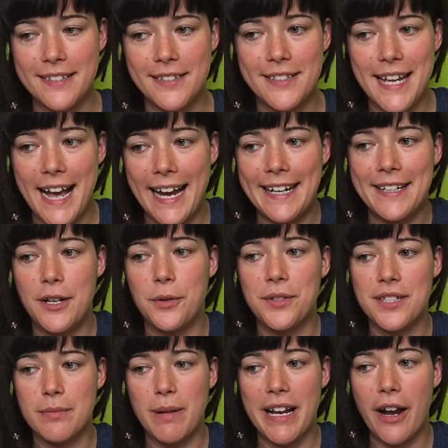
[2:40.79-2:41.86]

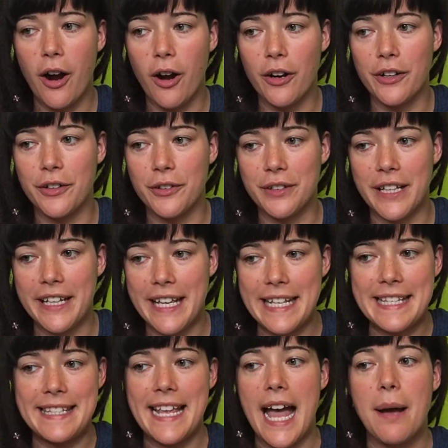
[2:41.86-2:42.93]
diagnosed my heart or
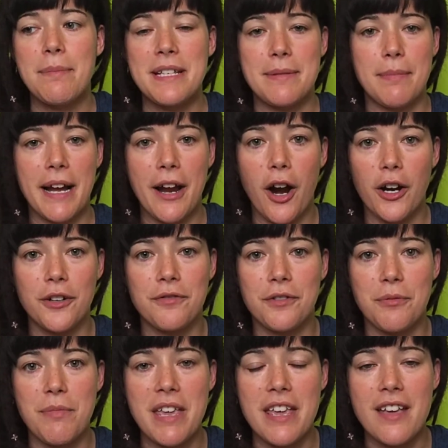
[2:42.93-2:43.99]
examined my heart
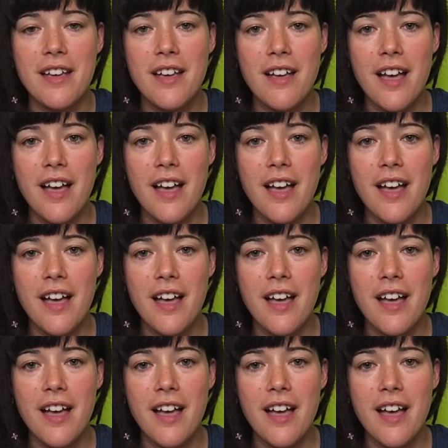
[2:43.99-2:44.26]
for me